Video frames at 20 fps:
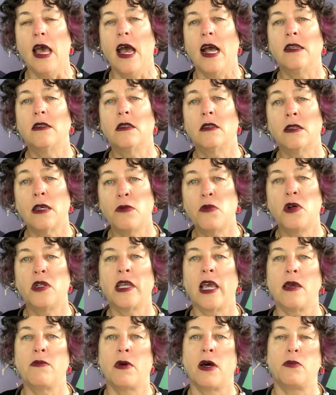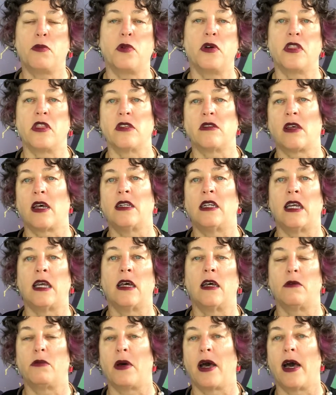And someone came up with this
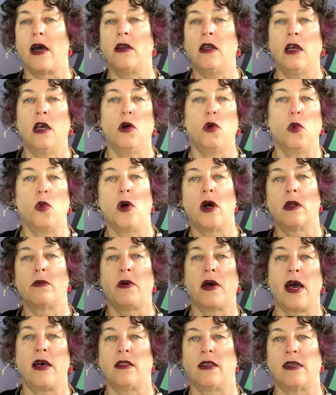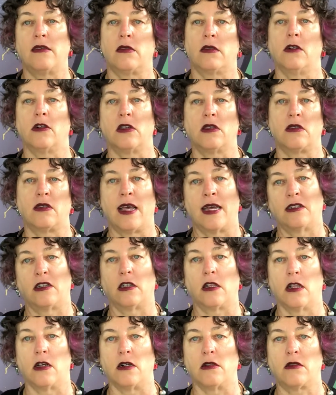idea about, what about let's look at Santa
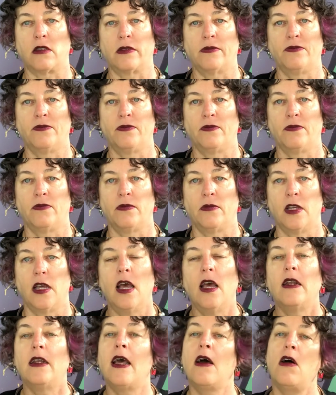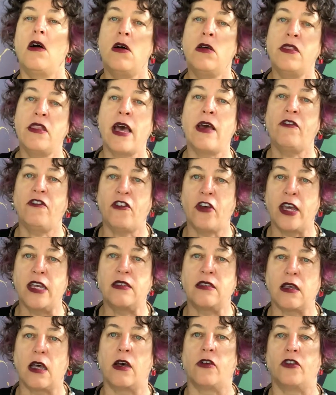Claus? Now on that
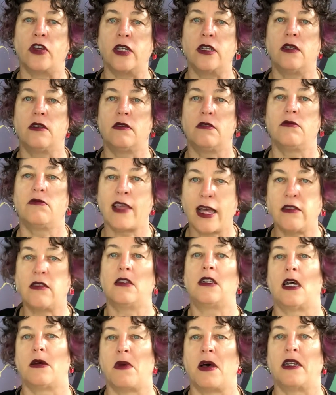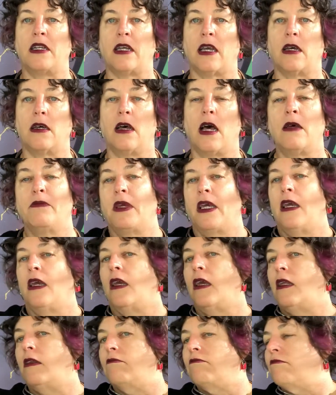face of it, that's a dumb idea. I
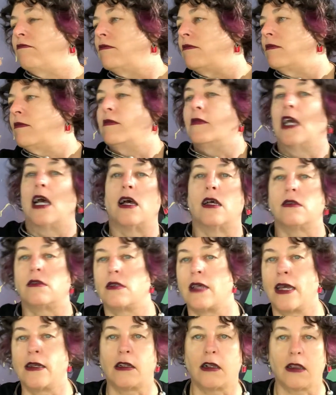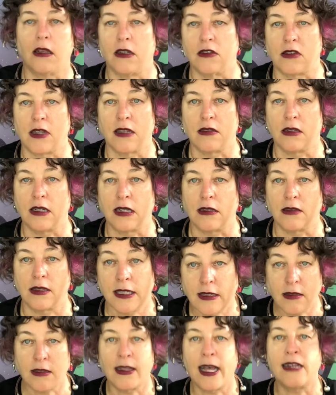mean, Santa Claus doesn't
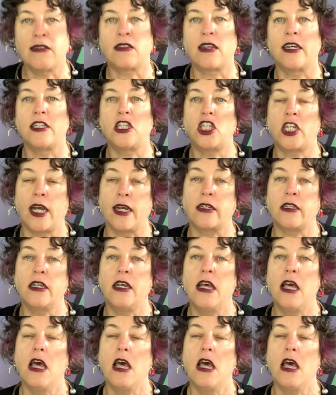exist last I checked.